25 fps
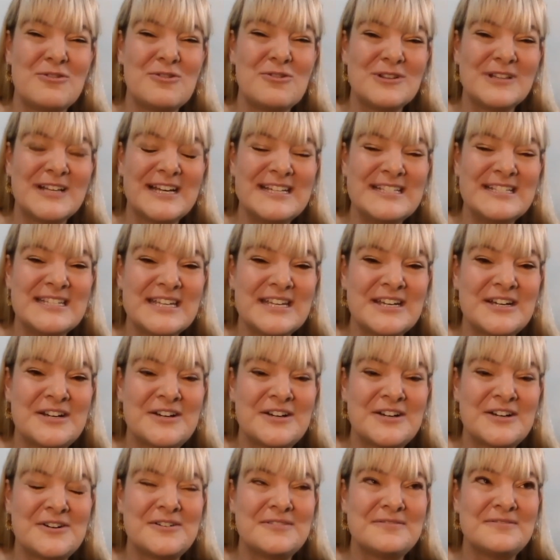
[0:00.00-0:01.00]
that whole
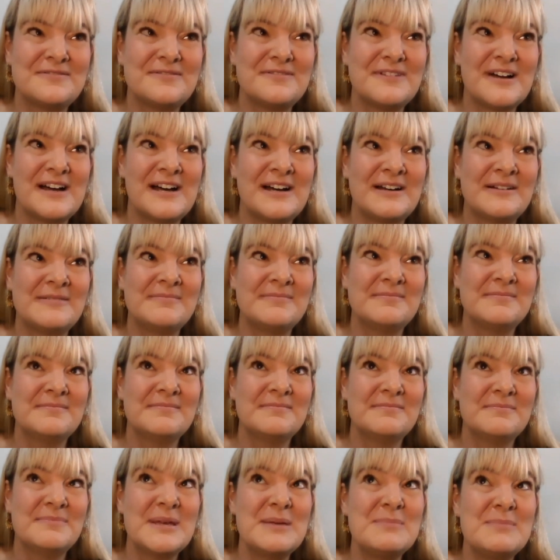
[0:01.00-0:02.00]
idea of
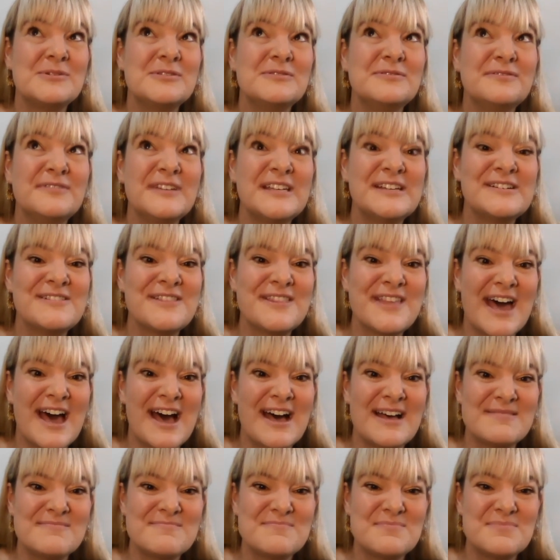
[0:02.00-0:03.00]
people feel
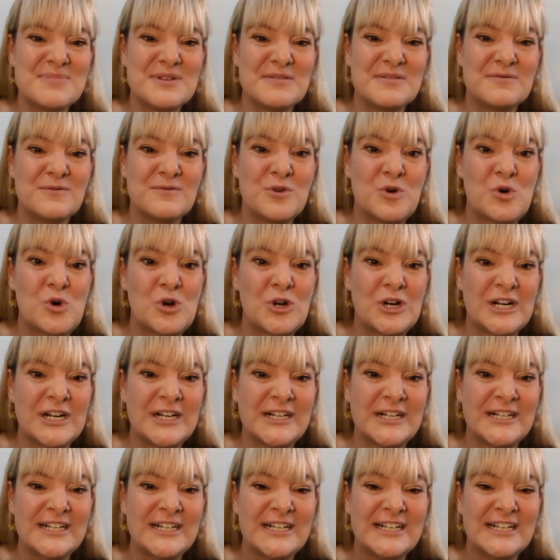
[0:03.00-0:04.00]
that
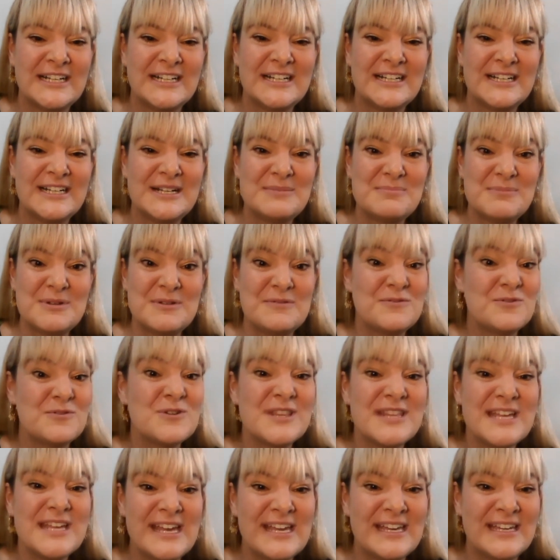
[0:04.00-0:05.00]
before
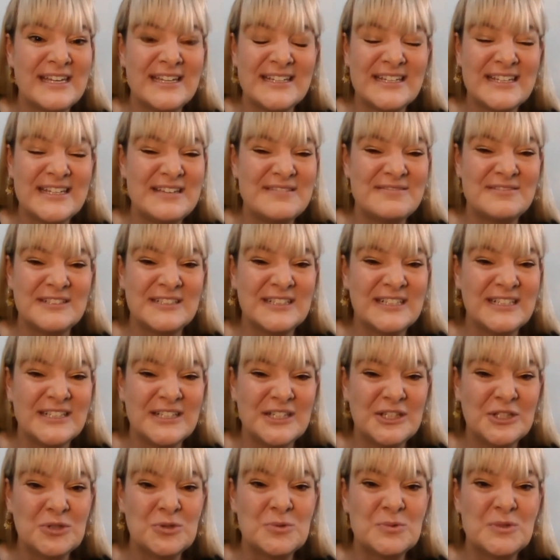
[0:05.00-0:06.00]
they even
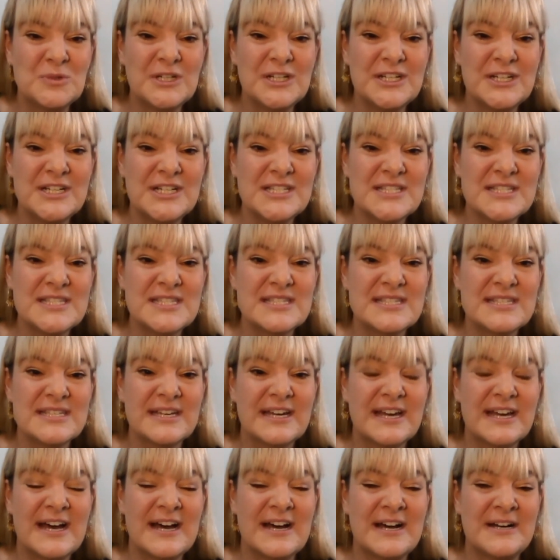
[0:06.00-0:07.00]
hear your
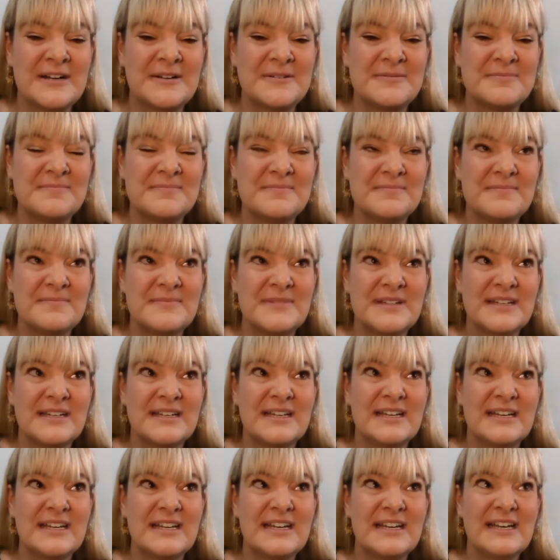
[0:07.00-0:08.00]
words. And
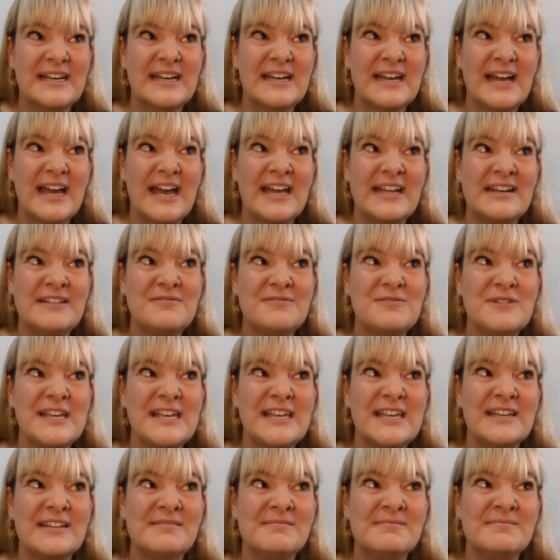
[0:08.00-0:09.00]
if
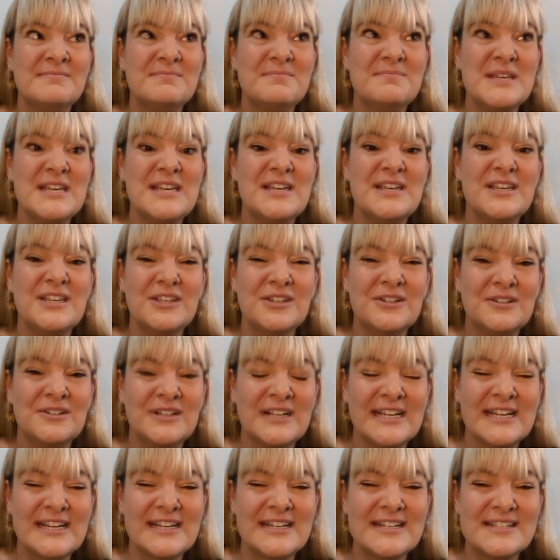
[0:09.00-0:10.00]
we can be
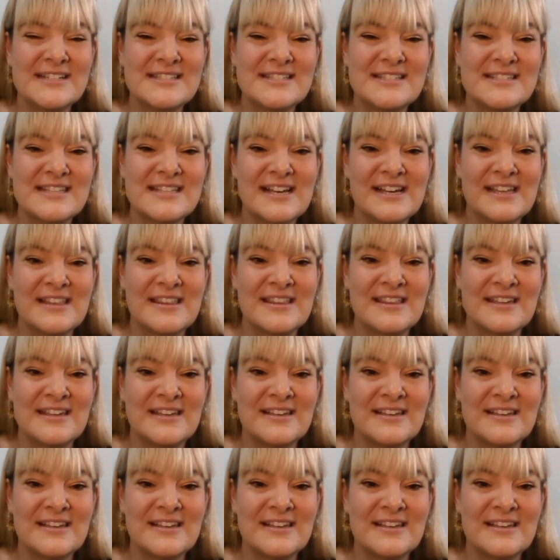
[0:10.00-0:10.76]
curious, I